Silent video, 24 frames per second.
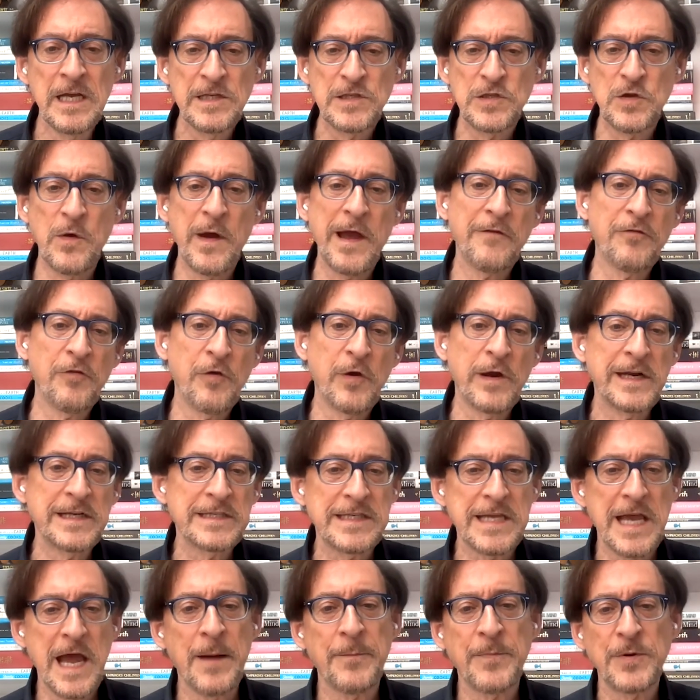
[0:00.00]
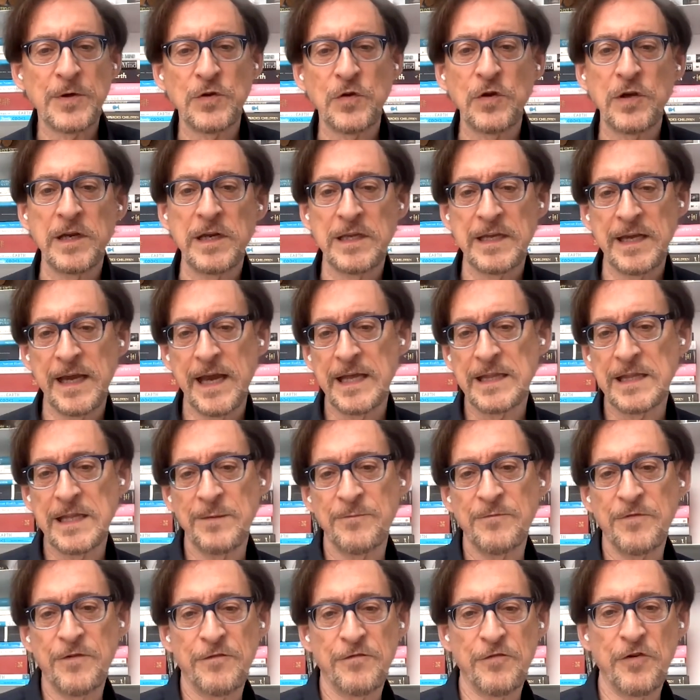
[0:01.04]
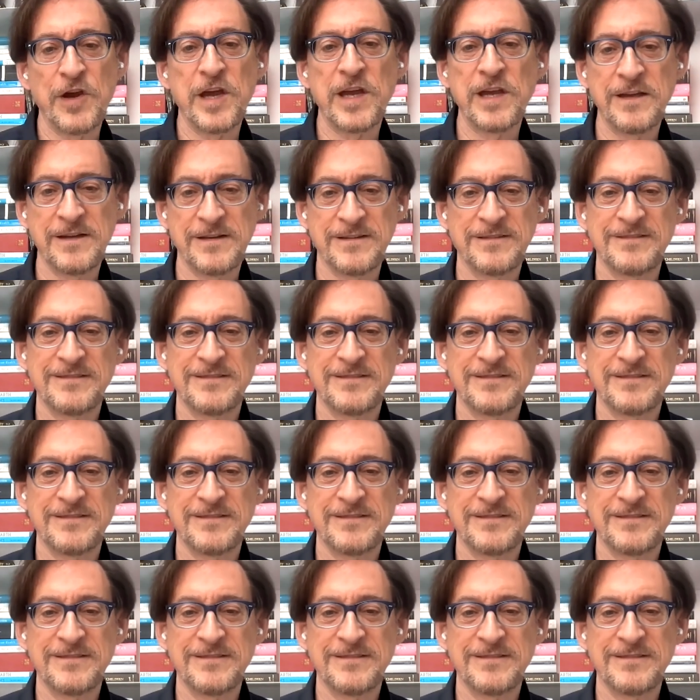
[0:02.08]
so everyone has the opportunity to get them for free.